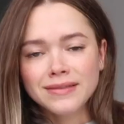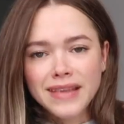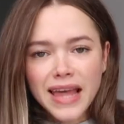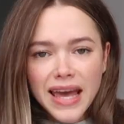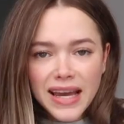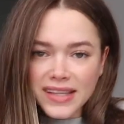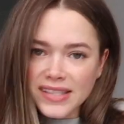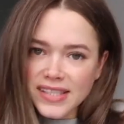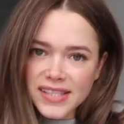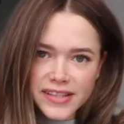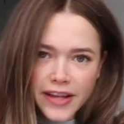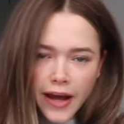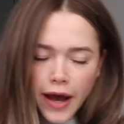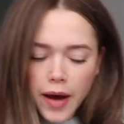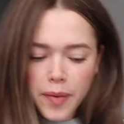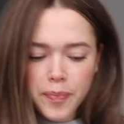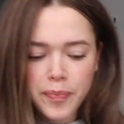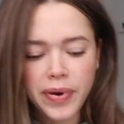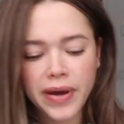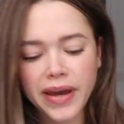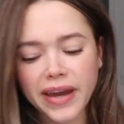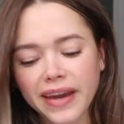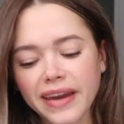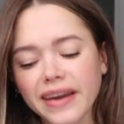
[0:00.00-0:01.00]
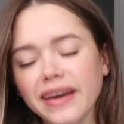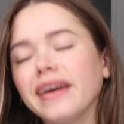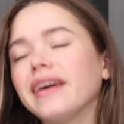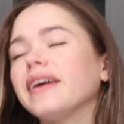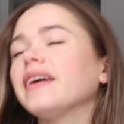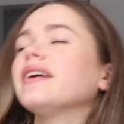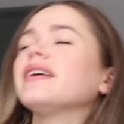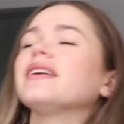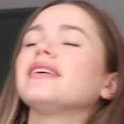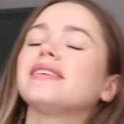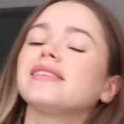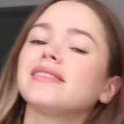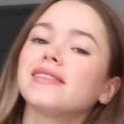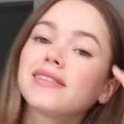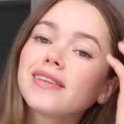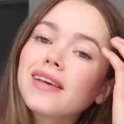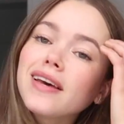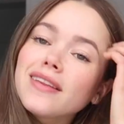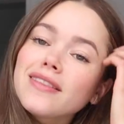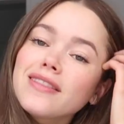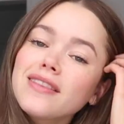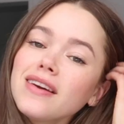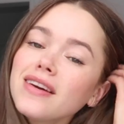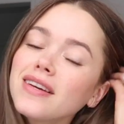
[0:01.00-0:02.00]
Next up is
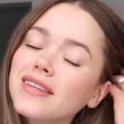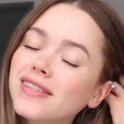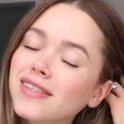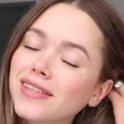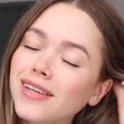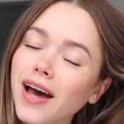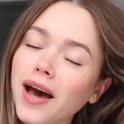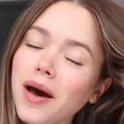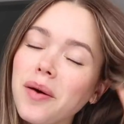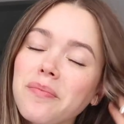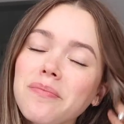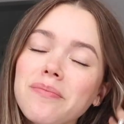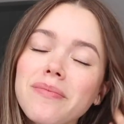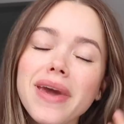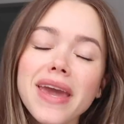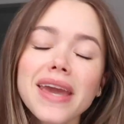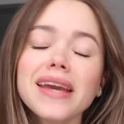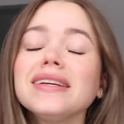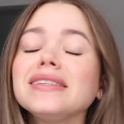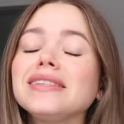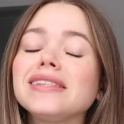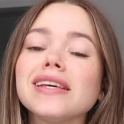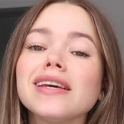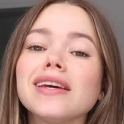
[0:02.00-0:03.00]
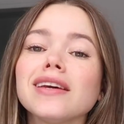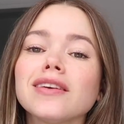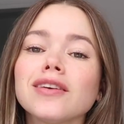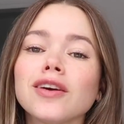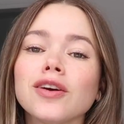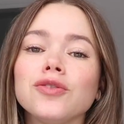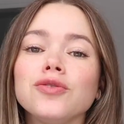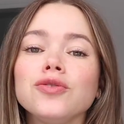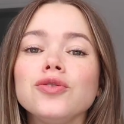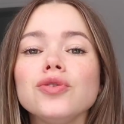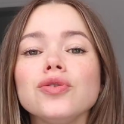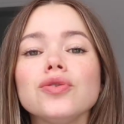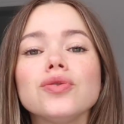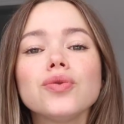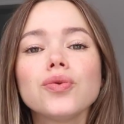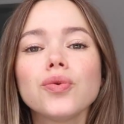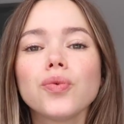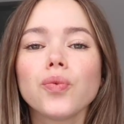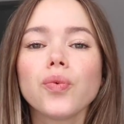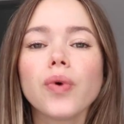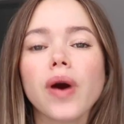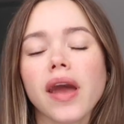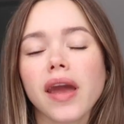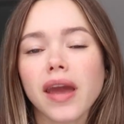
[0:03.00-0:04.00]
this amazing new
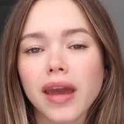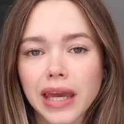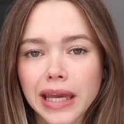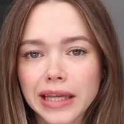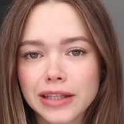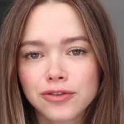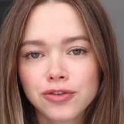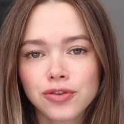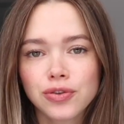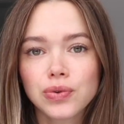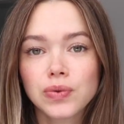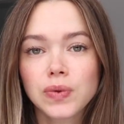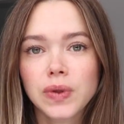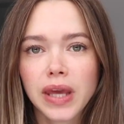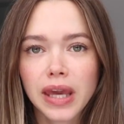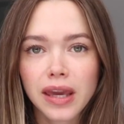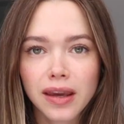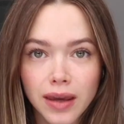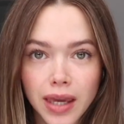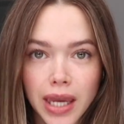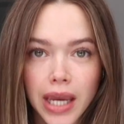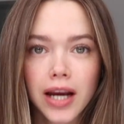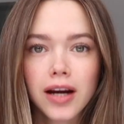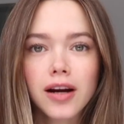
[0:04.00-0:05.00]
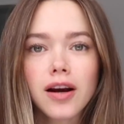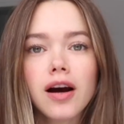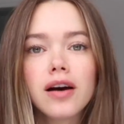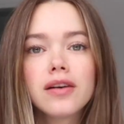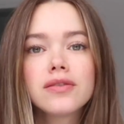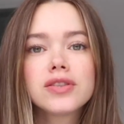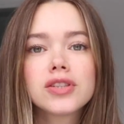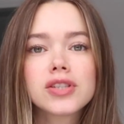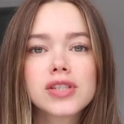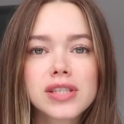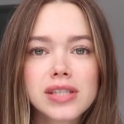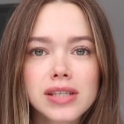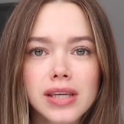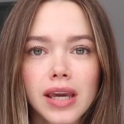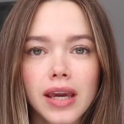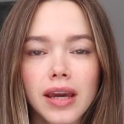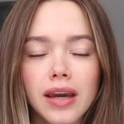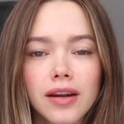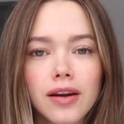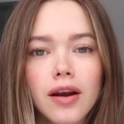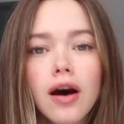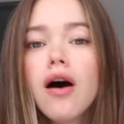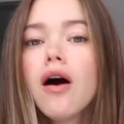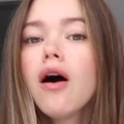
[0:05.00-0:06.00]
way to take care of your
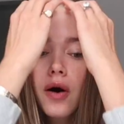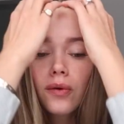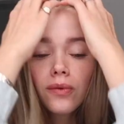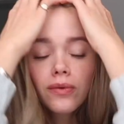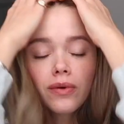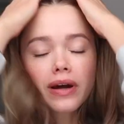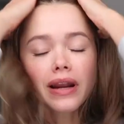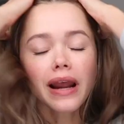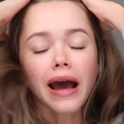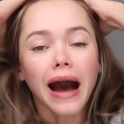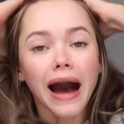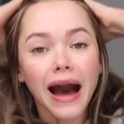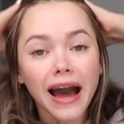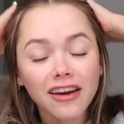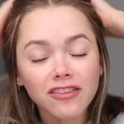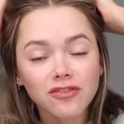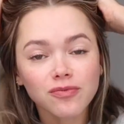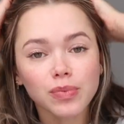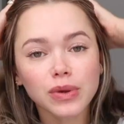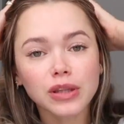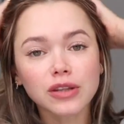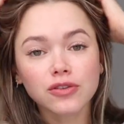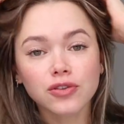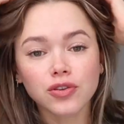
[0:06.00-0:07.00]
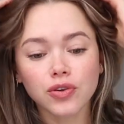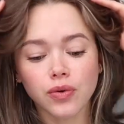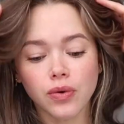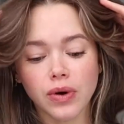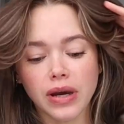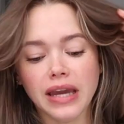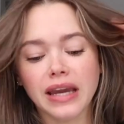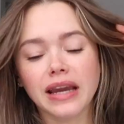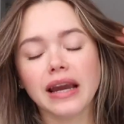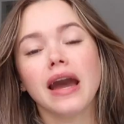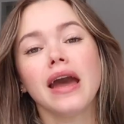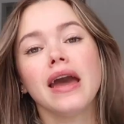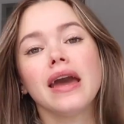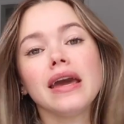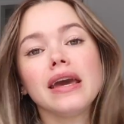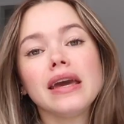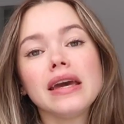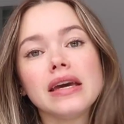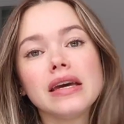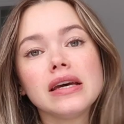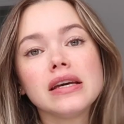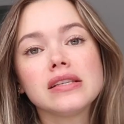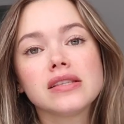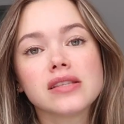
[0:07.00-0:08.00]
skin. What I've been doing
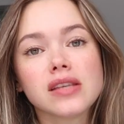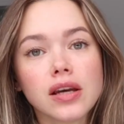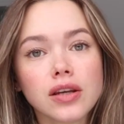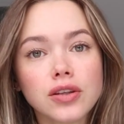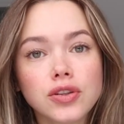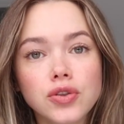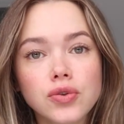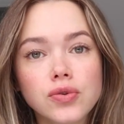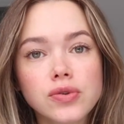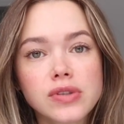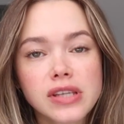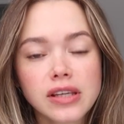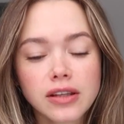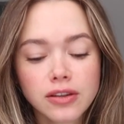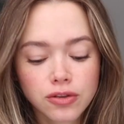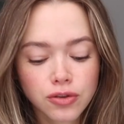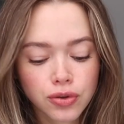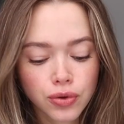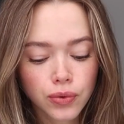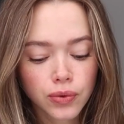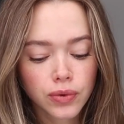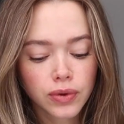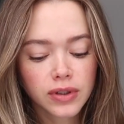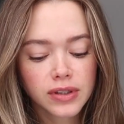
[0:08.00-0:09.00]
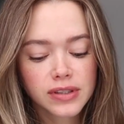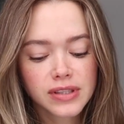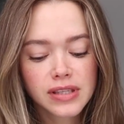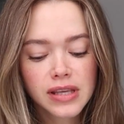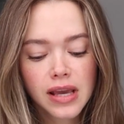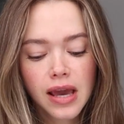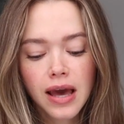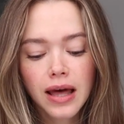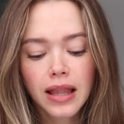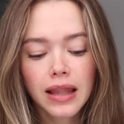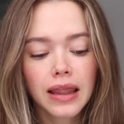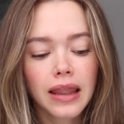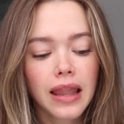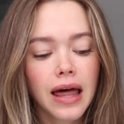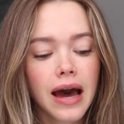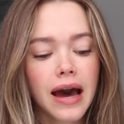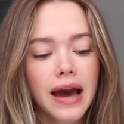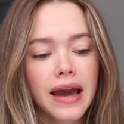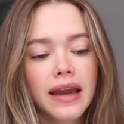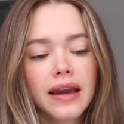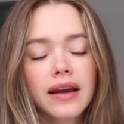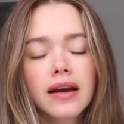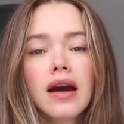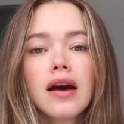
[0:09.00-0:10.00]
is using tools
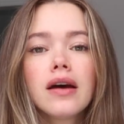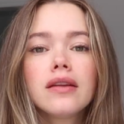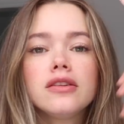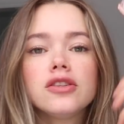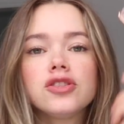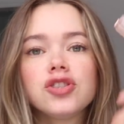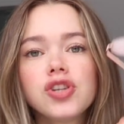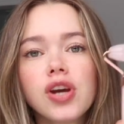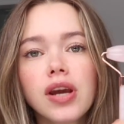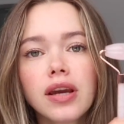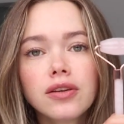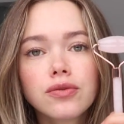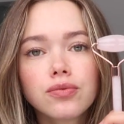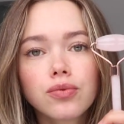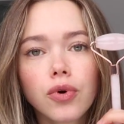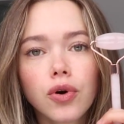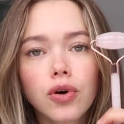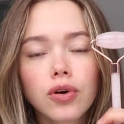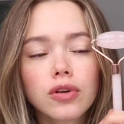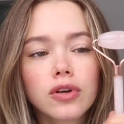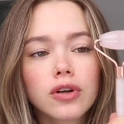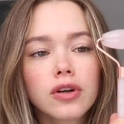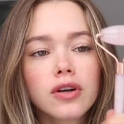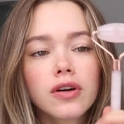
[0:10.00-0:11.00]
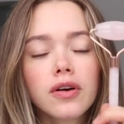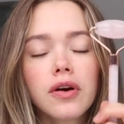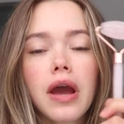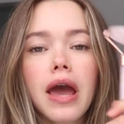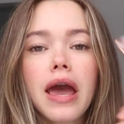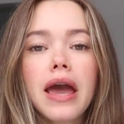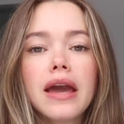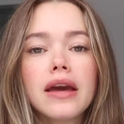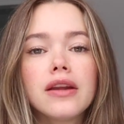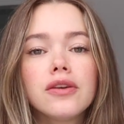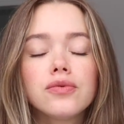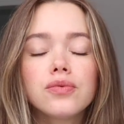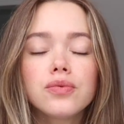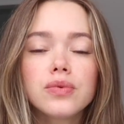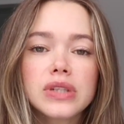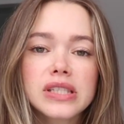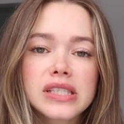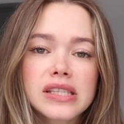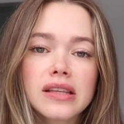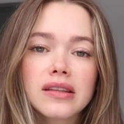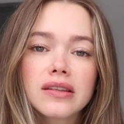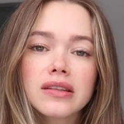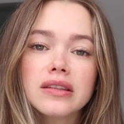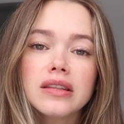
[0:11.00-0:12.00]
like the jade roller, and
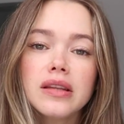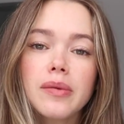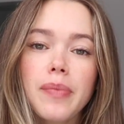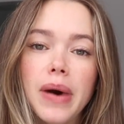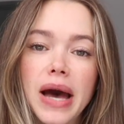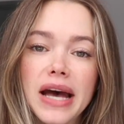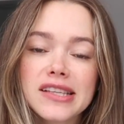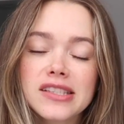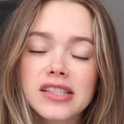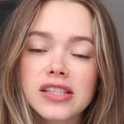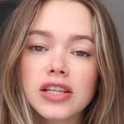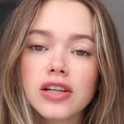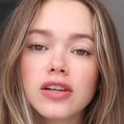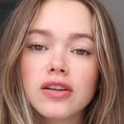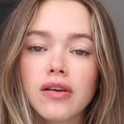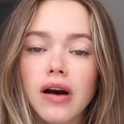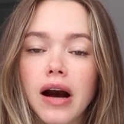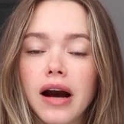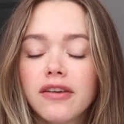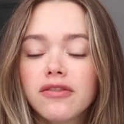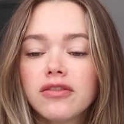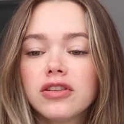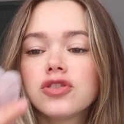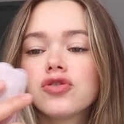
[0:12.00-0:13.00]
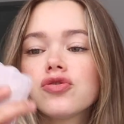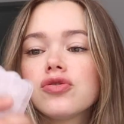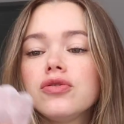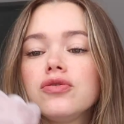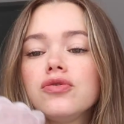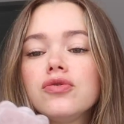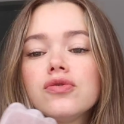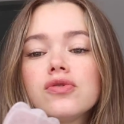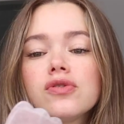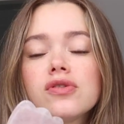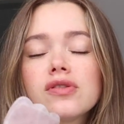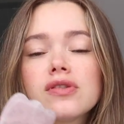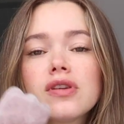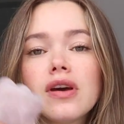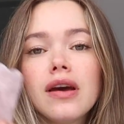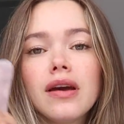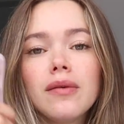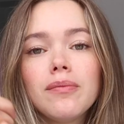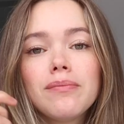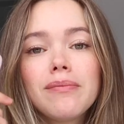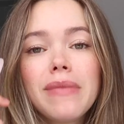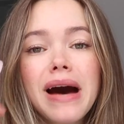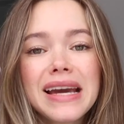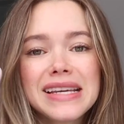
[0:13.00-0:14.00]
recently, the past year, I've introduced
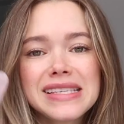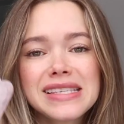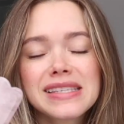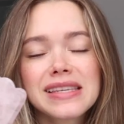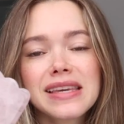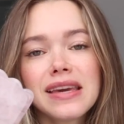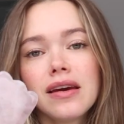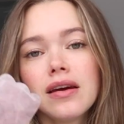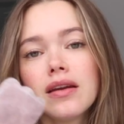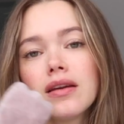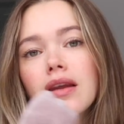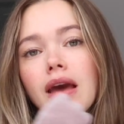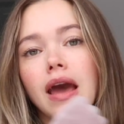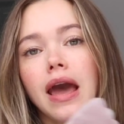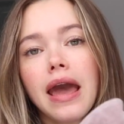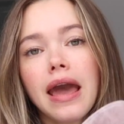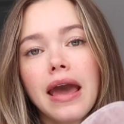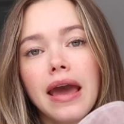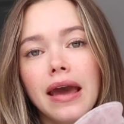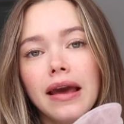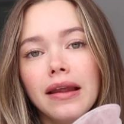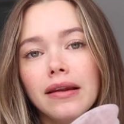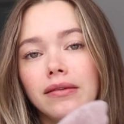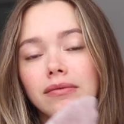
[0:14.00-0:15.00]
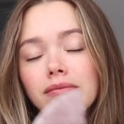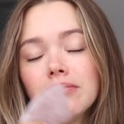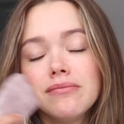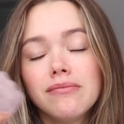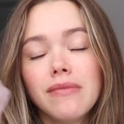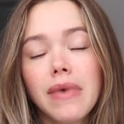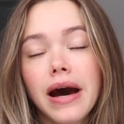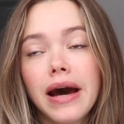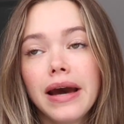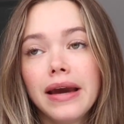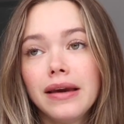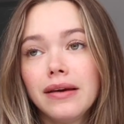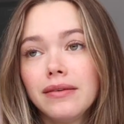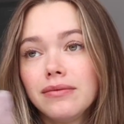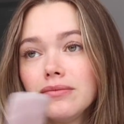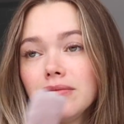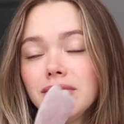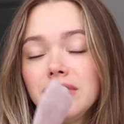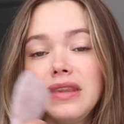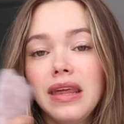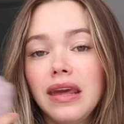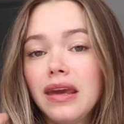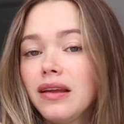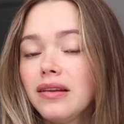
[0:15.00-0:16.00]
my skin and my
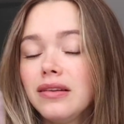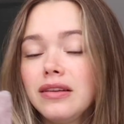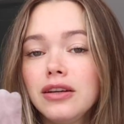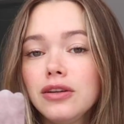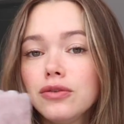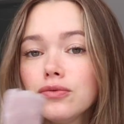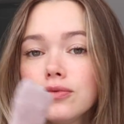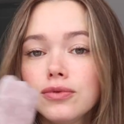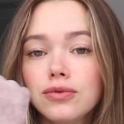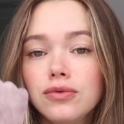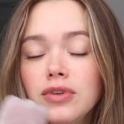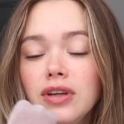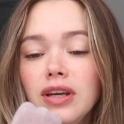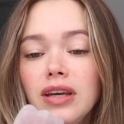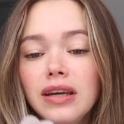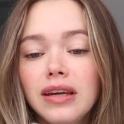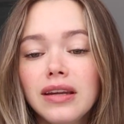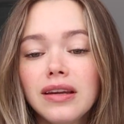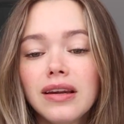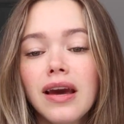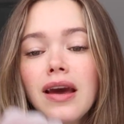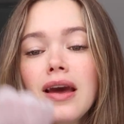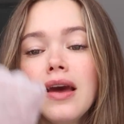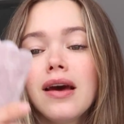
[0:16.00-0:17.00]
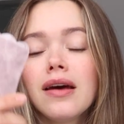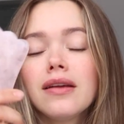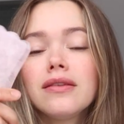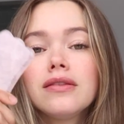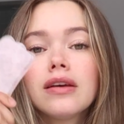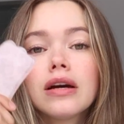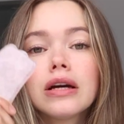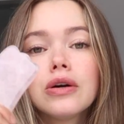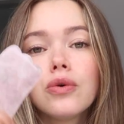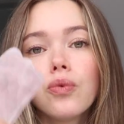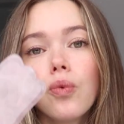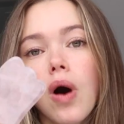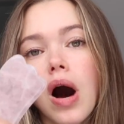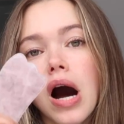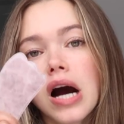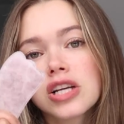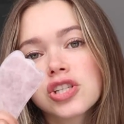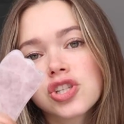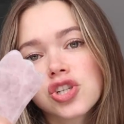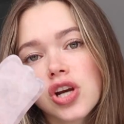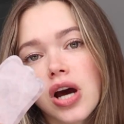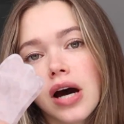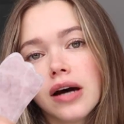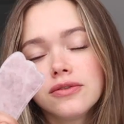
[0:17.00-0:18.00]
daily routine, the gua
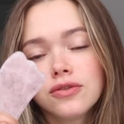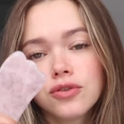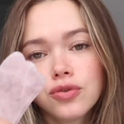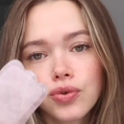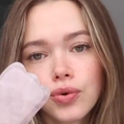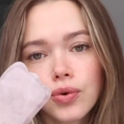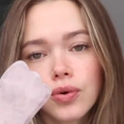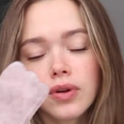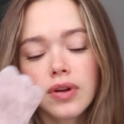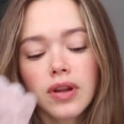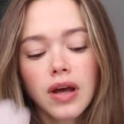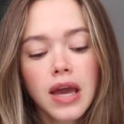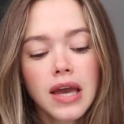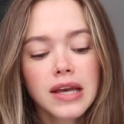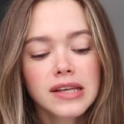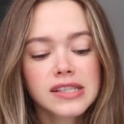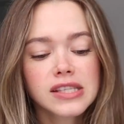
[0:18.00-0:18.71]
sha tool.